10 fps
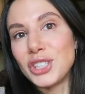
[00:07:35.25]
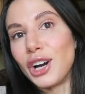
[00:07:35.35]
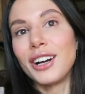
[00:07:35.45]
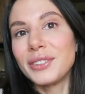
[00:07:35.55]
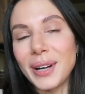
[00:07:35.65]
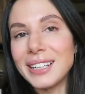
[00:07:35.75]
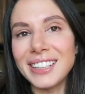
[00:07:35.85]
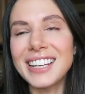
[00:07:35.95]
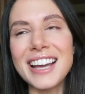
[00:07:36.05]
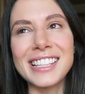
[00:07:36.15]
duh, right?
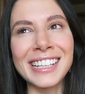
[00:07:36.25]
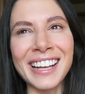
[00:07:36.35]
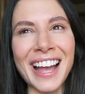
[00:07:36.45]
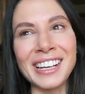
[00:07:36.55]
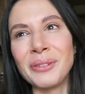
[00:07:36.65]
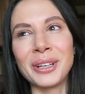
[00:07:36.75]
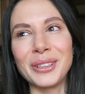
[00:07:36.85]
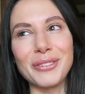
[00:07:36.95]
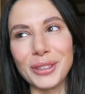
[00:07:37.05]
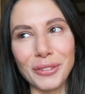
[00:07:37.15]
Like I think anyone,
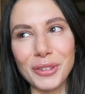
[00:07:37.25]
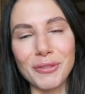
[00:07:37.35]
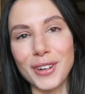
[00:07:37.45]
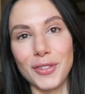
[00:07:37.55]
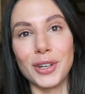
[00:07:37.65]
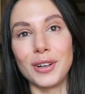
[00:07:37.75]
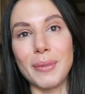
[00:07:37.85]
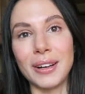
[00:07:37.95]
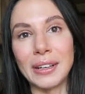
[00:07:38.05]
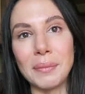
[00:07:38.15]
even if you've never heard
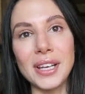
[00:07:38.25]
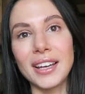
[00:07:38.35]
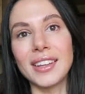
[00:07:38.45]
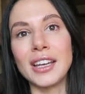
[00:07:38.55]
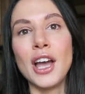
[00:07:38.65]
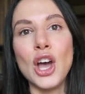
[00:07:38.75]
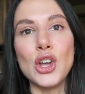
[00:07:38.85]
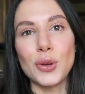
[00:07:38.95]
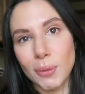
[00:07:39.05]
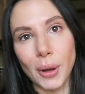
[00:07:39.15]
about an MBA, like
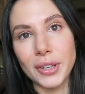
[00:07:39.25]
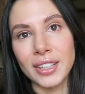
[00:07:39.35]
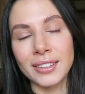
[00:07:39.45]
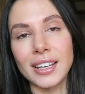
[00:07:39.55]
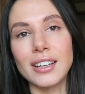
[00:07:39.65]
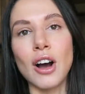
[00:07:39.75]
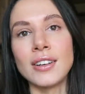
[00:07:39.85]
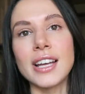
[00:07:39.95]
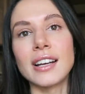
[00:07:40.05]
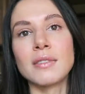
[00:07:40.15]
you could probably think like
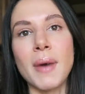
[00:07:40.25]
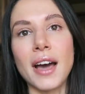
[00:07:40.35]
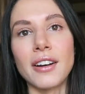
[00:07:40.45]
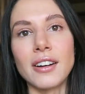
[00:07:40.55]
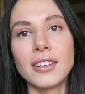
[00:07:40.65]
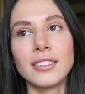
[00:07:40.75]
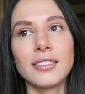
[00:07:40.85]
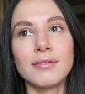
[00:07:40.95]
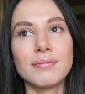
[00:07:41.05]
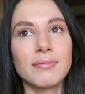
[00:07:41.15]
contacts matter,
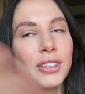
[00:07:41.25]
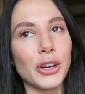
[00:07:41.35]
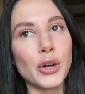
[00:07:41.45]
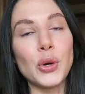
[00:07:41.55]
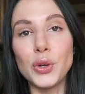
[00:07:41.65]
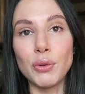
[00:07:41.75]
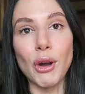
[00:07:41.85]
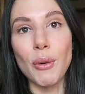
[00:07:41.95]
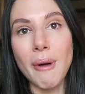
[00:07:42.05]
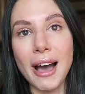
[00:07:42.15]
you know, who you
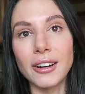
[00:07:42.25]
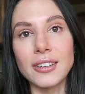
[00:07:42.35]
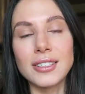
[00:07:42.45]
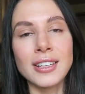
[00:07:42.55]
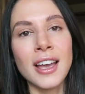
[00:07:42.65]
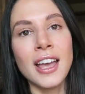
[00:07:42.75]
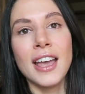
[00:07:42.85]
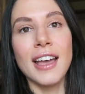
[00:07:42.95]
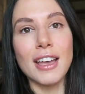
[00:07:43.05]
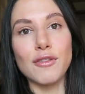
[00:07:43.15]
know matters.
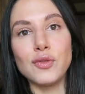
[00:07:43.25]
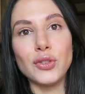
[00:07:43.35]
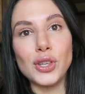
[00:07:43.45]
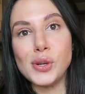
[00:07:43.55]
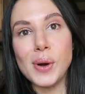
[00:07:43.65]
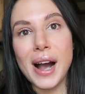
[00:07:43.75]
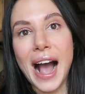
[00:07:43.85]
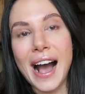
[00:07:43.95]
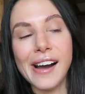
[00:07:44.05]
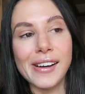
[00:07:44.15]
If you
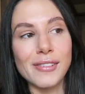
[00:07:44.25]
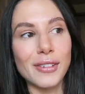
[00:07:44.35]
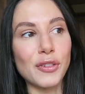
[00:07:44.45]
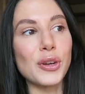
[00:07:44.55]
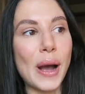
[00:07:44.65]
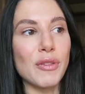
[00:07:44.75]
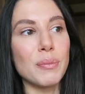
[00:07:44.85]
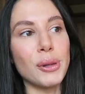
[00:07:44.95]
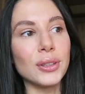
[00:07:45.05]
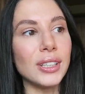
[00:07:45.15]
have, if you have the
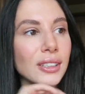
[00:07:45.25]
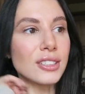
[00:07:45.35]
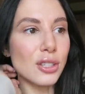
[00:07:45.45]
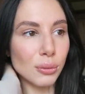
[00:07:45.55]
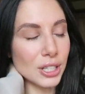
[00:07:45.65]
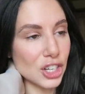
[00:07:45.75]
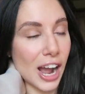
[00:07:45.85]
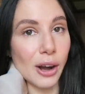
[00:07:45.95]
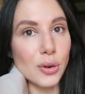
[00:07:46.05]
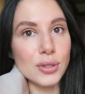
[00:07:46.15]
ability to reach
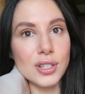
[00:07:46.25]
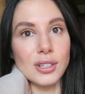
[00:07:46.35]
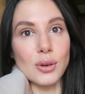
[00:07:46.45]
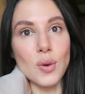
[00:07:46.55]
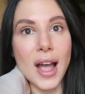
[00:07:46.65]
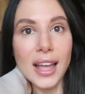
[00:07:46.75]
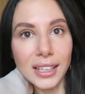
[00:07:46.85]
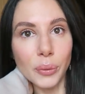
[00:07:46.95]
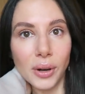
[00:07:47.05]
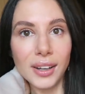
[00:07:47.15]
out to
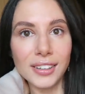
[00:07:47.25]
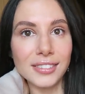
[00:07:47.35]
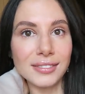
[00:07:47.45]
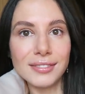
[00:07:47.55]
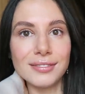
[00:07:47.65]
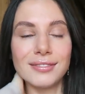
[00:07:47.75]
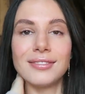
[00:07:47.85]
anyone